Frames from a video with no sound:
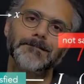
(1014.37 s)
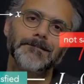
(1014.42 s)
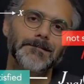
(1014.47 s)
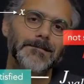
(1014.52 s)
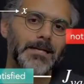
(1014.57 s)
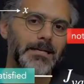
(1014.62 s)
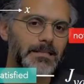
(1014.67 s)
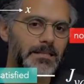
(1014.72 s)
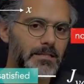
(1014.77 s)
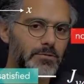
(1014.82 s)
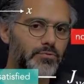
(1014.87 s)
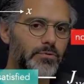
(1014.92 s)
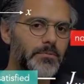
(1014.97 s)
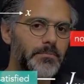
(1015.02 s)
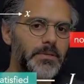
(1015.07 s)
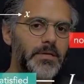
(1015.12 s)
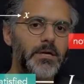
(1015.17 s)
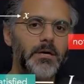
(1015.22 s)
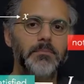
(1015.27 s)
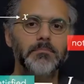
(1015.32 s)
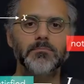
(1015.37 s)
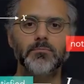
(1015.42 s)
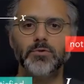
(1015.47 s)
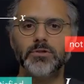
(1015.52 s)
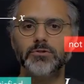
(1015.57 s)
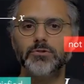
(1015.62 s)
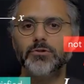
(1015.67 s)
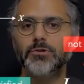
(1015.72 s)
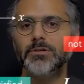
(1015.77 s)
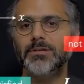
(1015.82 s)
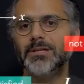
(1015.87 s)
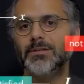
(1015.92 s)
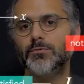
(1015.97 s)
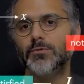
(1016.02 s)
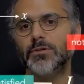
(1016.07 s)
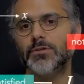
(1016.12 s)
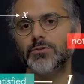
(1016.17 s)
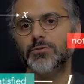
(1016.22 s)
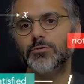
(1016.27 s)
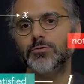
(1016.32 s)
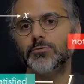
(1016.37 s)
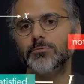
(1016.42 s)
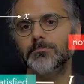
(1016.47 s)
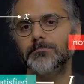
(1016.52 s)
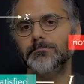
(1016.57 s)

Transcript: And this will become what neural networks do.